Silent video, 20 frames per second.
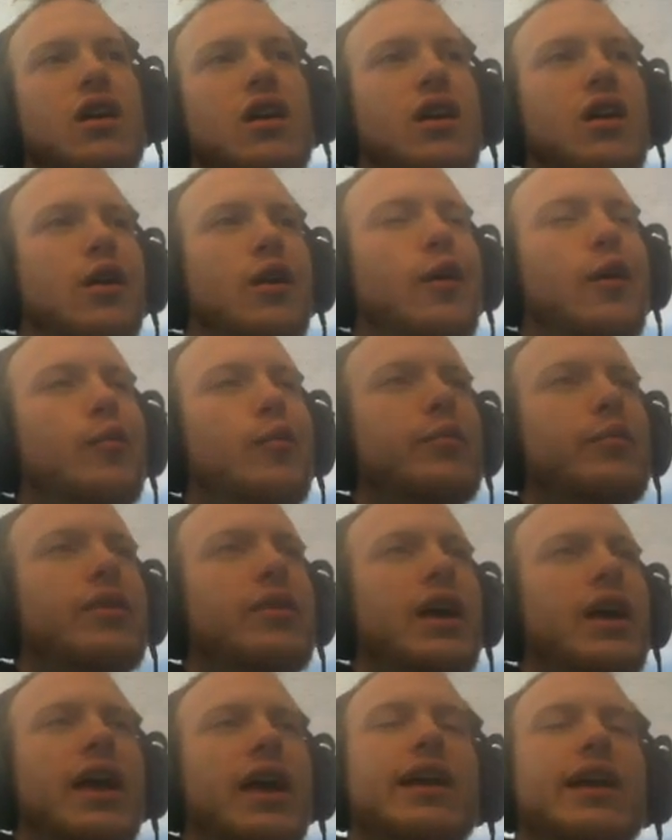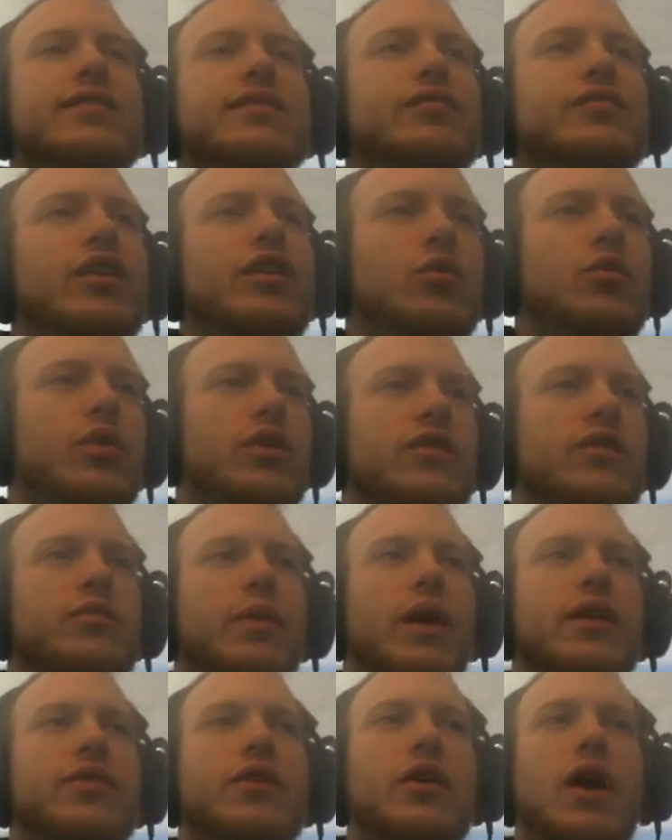It's a very weird
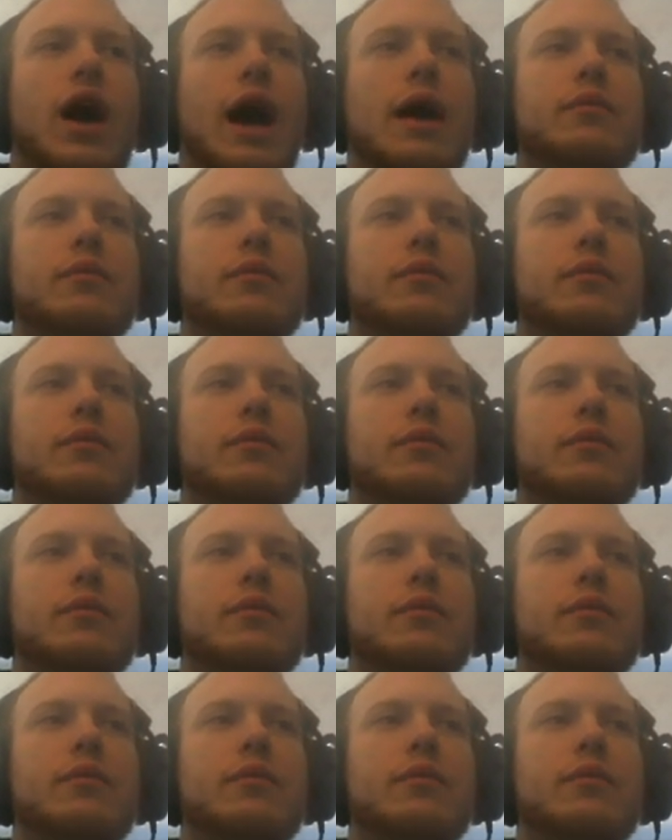spot, though.